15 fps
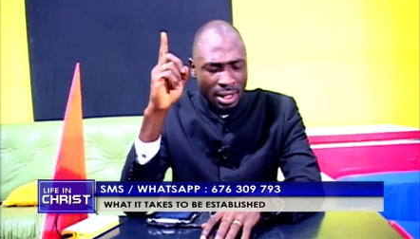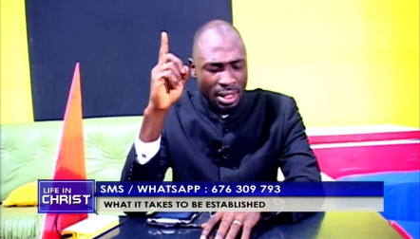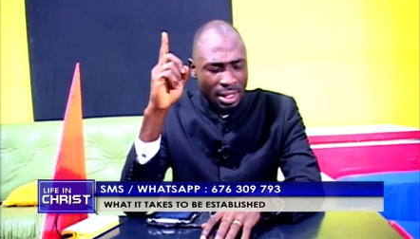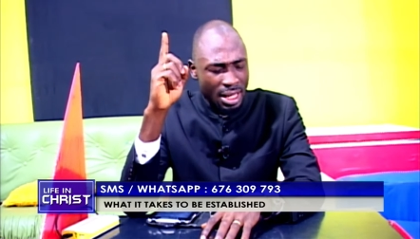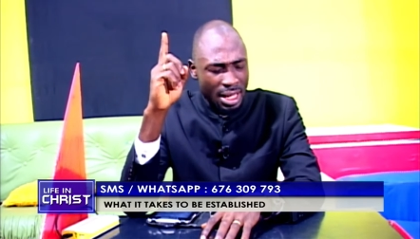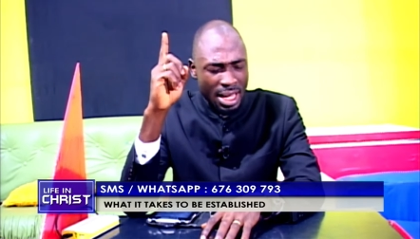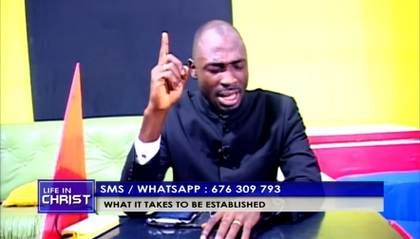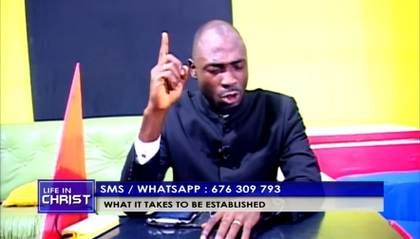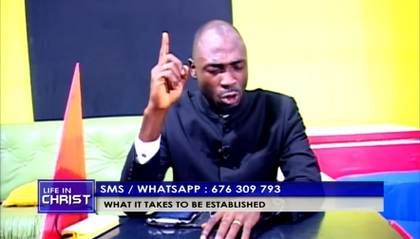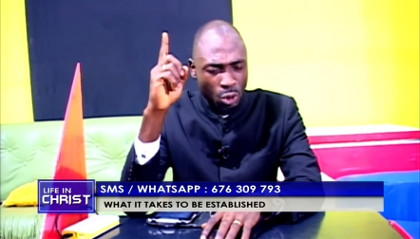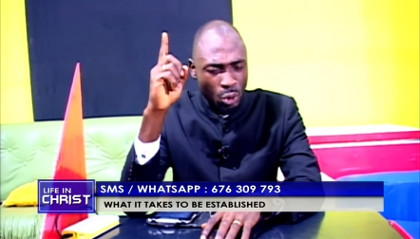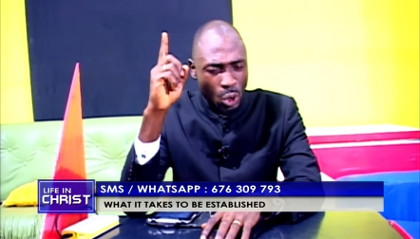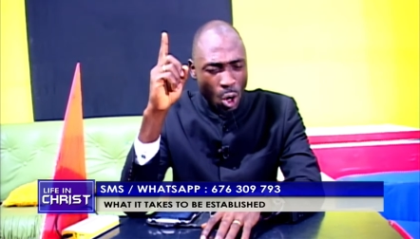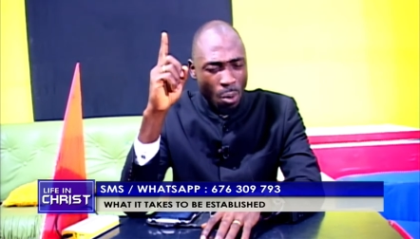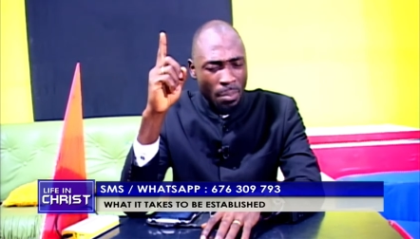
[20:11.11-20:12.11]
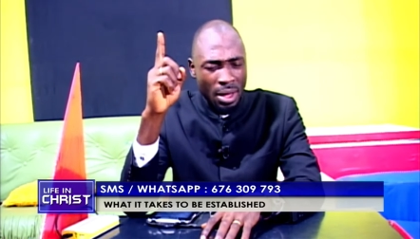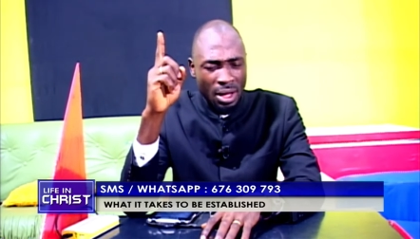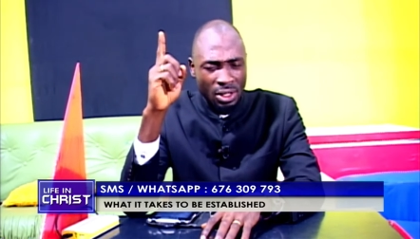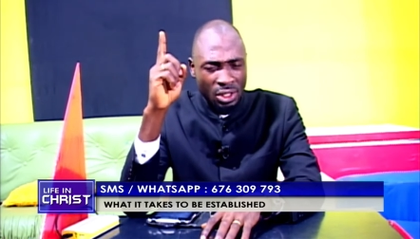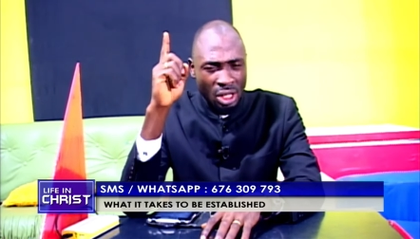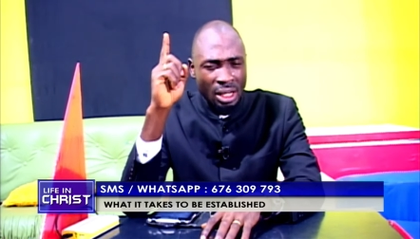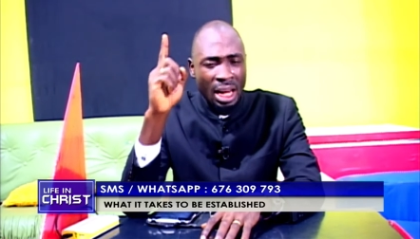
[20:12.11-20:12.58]
in the age to come,
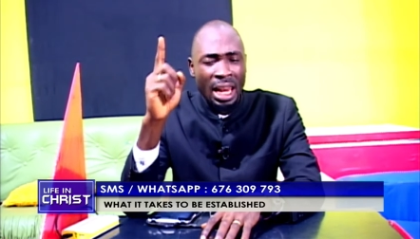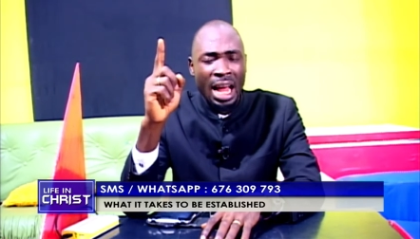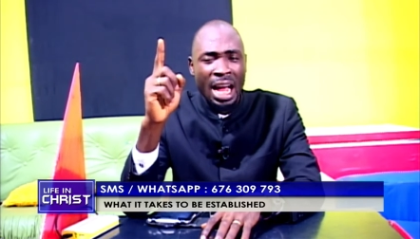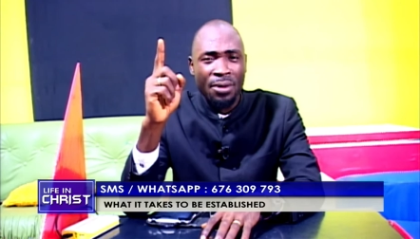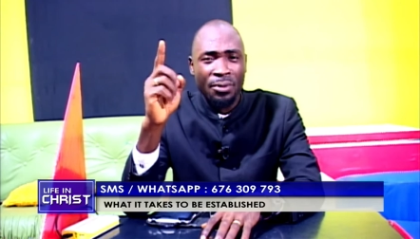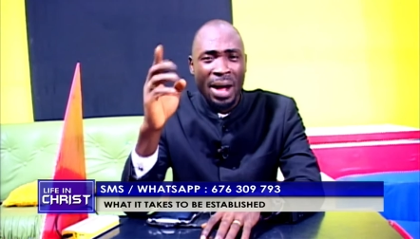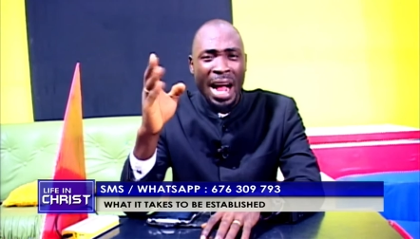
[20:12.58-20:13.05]
eternal life.